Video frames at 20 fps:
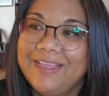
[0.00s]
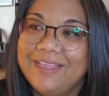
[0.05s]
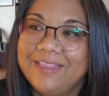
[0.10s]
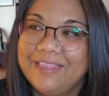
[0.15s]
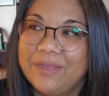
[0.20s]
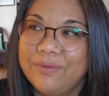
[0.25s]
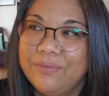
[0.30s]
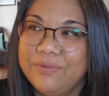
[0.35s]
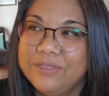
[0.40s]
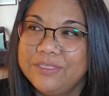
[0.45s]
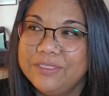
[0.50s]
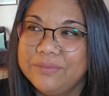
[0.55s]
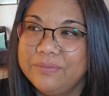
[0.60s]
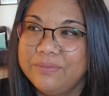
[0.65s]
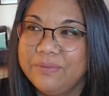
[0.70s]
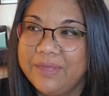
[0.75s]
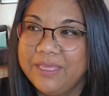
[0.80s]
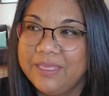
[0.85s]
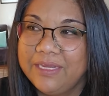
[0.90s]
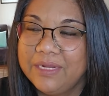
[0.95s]
That was
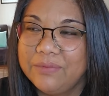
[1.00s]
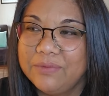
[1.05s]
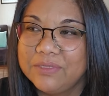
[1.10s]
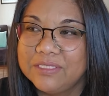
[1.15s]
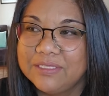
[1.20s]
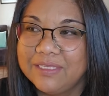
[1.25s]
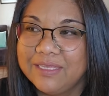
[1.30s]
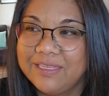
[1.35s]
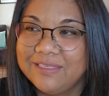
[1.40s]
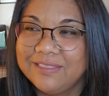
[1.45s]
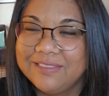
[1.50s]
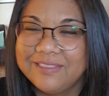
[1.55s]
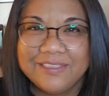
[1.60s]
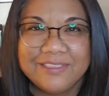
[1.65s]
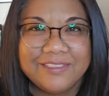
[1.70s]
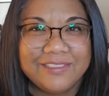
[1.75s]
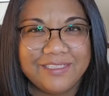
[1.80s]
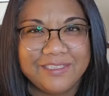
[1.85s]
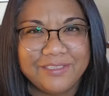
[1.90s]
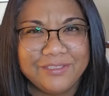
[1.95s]
when I was like
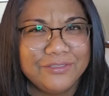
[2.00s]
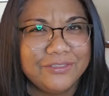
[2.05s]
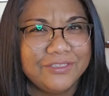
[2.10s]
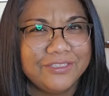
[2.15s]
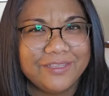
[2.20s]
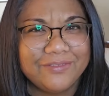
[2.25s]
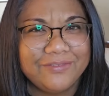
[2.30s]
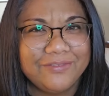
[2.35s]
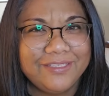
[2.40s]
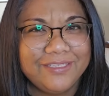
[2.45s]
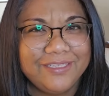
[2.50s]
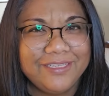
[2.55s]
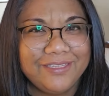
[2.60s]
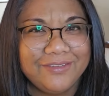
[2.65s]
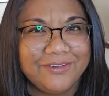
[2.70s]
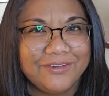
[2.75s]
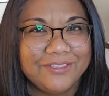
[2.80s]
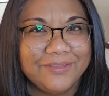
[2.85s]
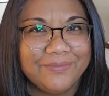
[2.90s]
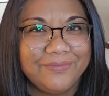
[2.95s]
16 or
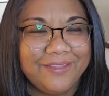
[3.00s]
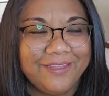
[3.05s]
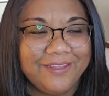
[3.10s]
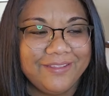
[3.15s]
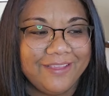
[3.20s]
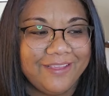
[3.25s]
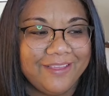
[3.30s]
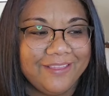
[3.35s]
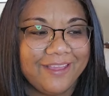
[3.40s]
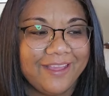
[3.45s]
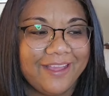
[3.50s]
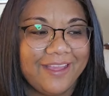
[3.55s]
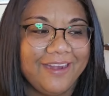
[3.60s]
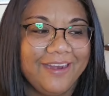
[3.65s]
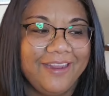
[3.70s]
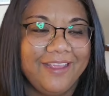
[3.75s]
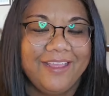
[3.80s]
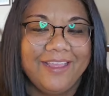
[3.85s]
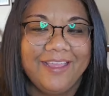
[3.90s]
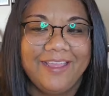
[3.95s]
17 or something like that.
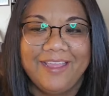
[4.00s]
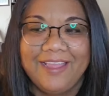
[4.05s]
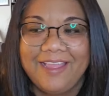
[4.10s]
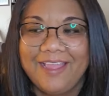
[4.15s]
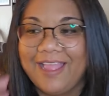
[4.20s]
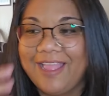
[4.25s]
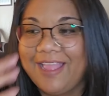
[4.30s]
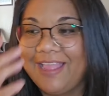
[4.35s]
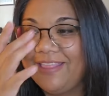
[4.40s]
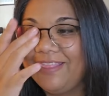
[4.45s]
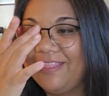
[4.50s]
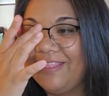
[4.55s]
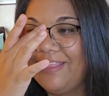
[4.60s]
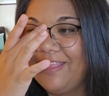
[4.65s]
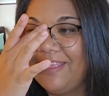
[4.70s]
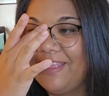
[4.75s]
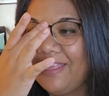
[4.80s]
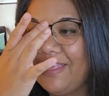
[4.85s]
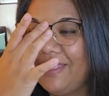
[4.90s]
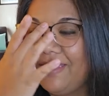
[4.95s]
And
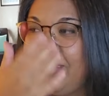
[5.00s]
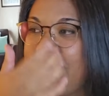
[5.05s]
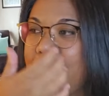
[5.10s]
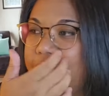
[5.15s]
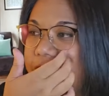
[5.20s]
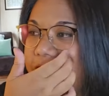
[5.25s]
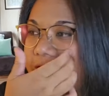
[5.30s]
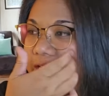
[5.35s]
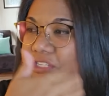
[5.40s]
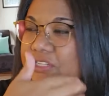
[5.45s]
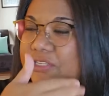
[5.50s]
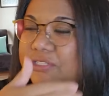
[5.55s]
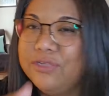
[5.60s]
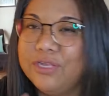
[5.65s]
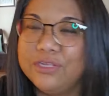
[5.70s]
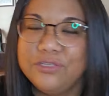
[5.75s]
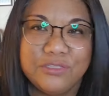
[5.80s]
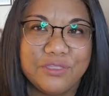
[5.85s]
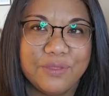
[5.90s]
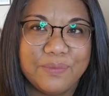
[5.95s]
then it got it just
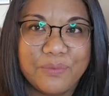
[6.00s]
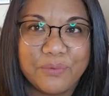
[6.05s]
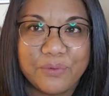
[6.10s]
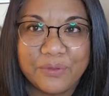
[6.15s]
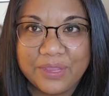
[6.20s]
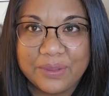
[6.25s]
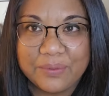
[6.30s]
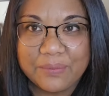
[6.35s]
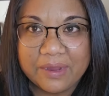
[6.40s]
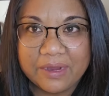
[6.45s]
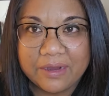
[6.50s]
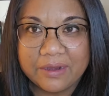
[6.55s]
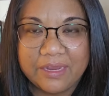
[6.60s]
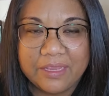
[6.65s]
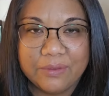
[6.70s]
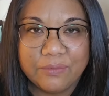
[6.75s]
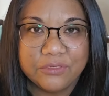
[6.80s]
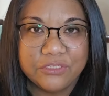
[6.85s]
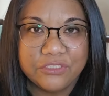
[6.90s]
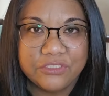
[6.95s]
got to the point where
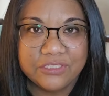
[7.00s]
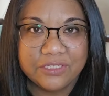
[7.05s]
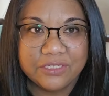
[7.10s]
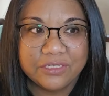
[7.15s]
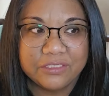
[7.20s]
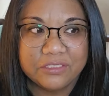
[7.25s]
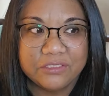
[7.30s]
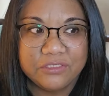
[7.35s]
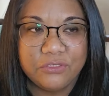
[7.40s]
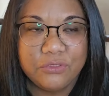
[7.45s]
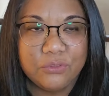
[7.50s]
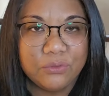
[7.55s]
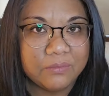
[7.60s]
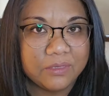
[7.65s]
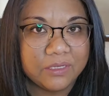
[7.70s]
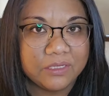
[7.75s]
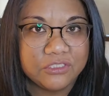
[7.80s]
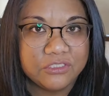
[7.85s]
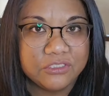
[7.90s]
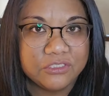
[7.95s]
it was just too
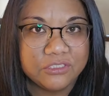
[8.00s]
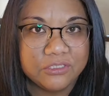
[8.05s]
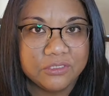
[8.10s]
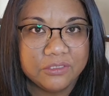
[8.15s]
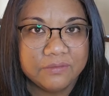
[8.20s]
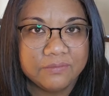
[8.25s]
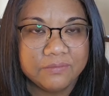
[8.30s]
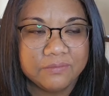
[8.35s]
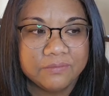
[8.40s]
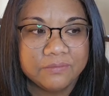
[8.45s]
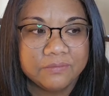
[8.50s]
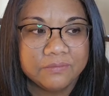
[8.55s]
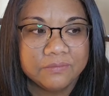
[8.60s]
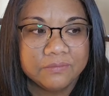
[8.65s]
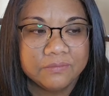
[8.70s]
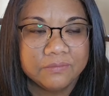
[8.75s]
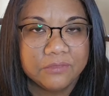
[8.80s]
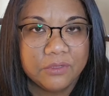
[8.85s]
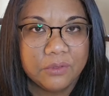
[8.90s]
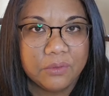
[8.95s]
much
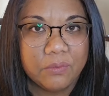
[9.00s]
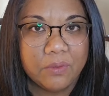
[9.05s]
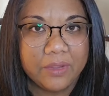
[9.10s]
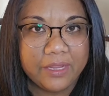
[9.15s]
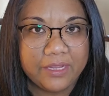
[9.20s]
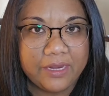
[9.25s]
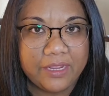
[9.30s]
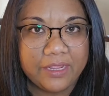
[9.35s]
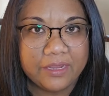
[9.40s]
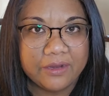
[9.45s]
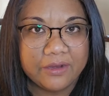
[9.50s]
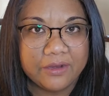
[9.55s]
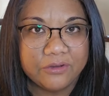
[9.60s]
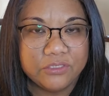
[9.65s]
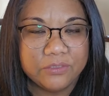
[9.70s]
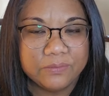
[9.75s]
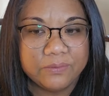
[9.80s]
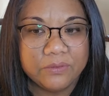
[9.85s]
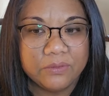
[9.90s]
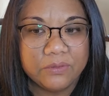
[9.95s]
white hair
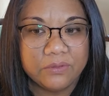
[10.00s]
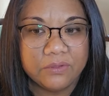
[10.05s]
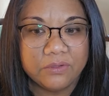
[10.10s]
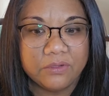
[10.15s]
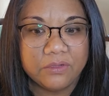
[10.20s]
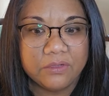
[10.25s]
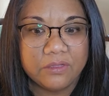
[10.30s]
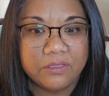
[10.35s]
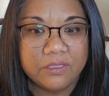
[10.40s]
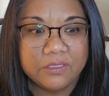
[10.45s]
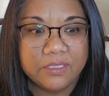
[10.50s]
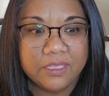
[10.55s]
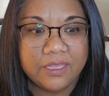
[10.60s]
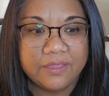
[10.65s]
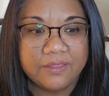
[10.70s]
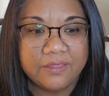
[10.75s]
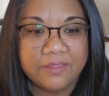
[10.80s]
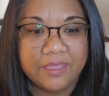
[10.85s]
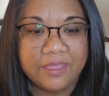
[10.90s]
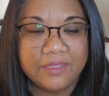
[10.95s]
to pull
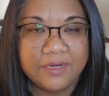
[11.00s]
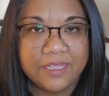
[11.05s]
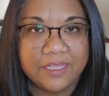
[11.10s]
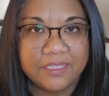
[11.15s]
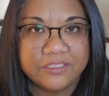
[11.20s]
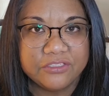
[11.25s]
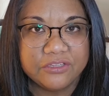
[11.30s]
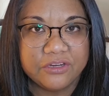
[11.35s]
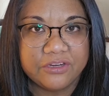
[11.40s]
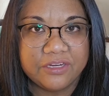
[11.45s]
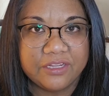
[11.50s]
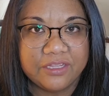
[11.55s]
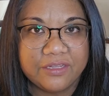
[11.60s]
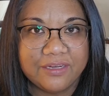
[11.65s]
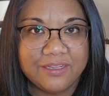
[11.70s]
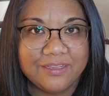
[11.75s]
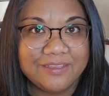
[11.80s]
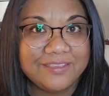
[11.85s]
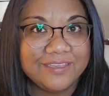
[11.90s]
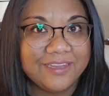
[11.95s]
and then I
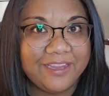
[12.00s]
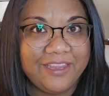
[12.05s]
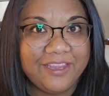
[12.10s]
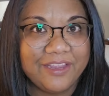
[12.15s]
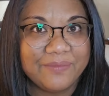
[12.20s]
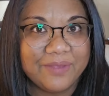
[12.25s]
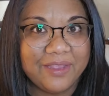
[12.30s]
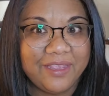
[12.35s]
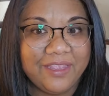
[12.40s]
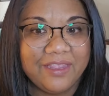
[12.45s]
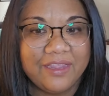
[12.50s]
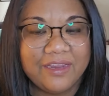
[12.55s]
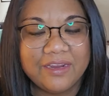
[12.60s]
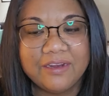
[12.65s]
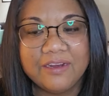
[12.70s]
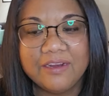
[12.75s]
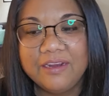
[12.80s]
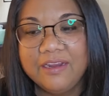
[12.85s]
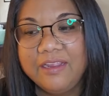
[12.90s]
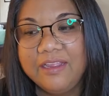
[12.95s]
started dyeing my
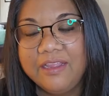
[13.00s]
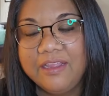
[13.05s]
hair.